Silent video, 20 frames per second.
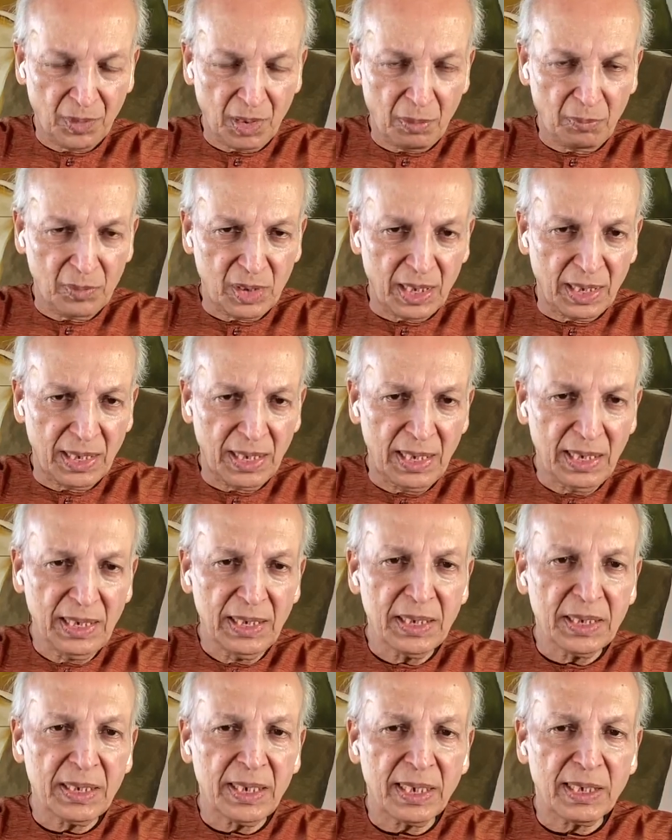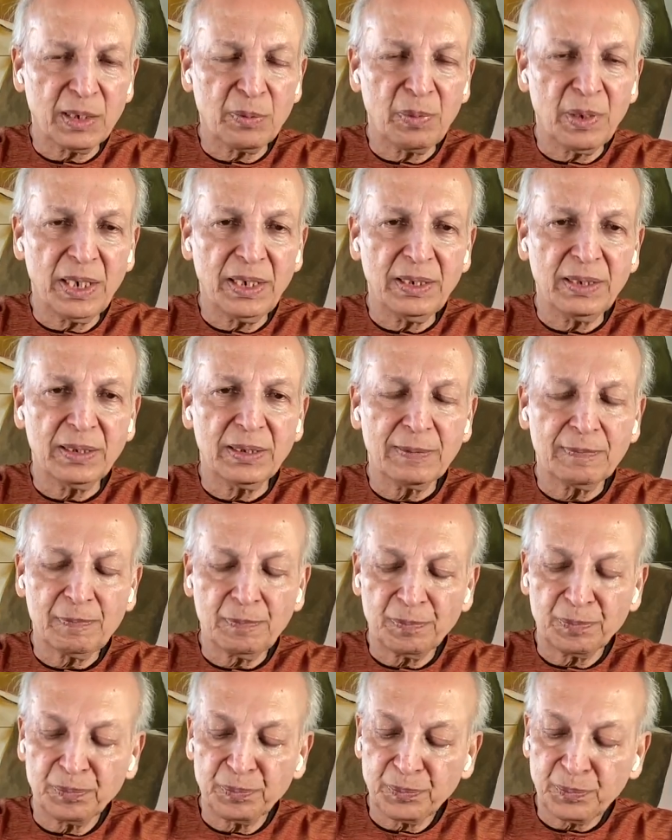The healing takes place,
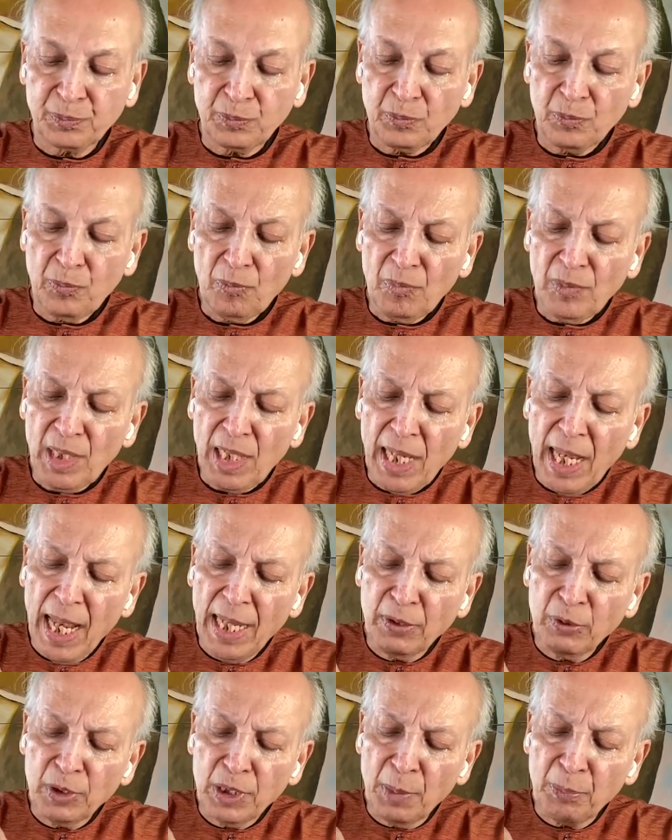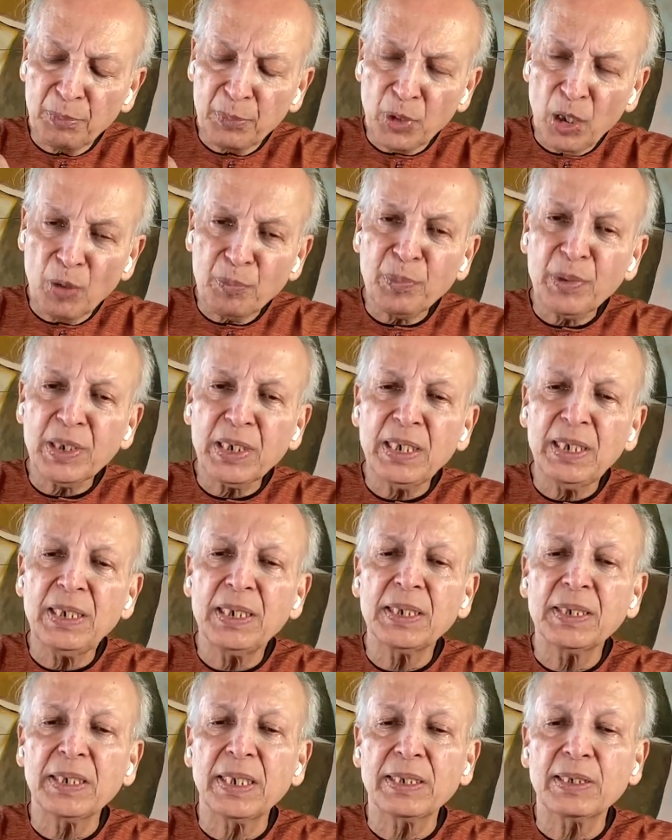and when the proper
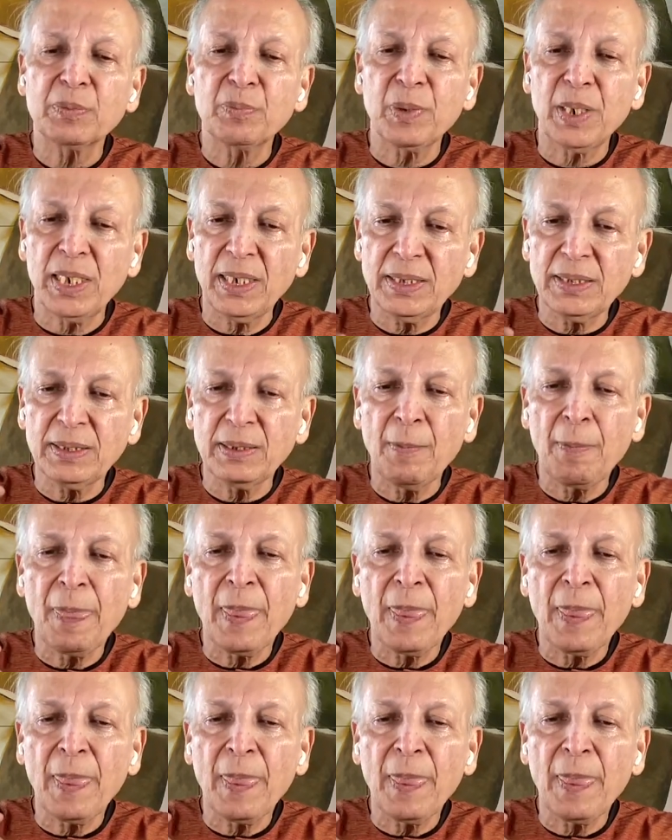healing takes place,